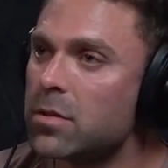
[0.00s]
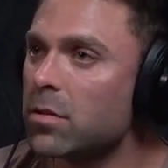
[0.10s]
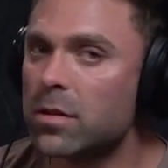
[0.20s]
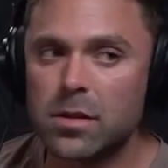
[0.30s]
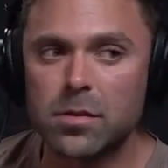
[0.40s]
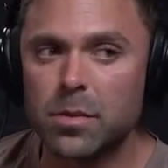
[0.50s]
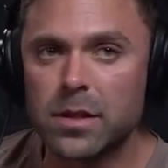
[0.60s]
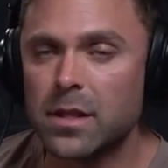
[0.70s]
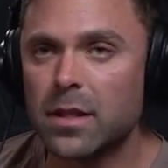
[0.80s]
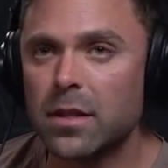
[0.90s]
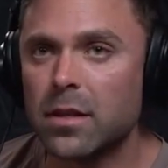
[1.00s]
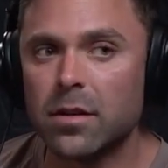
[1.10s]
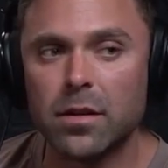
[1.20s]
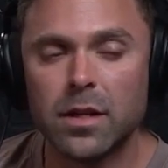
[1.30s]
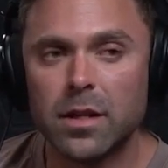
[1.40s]
so
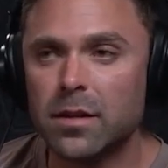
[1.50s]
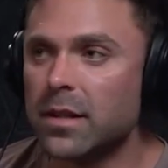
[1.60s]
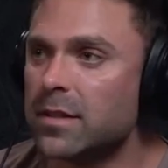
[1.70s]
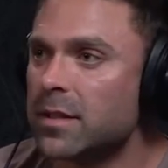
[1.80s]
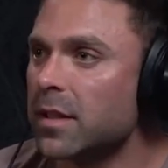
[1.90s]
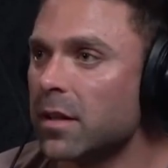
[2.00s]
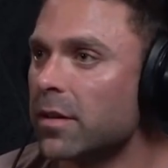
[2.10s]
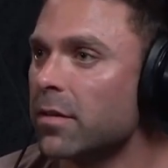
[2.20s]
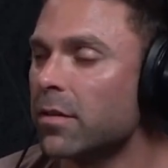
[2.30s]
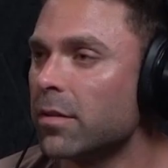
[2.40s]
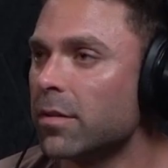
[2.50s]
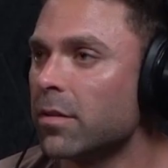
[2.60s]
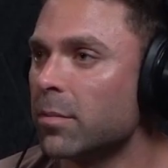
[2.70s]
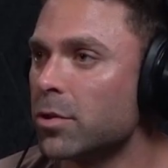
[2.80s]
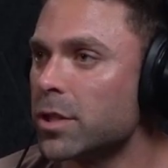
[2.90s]
basically they steal
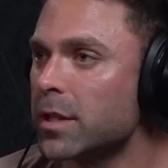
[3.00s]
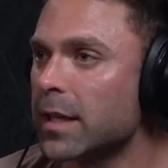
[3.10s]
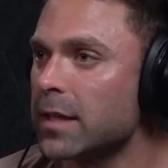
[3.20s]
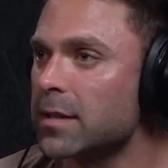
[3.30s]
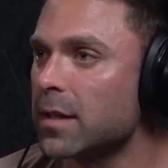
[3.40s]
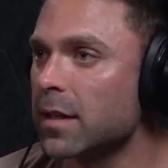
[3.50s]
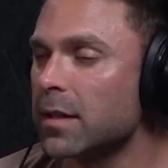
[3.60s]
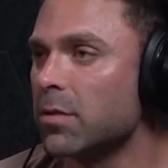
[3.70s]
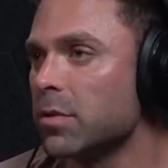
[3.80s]
the merchandise and then they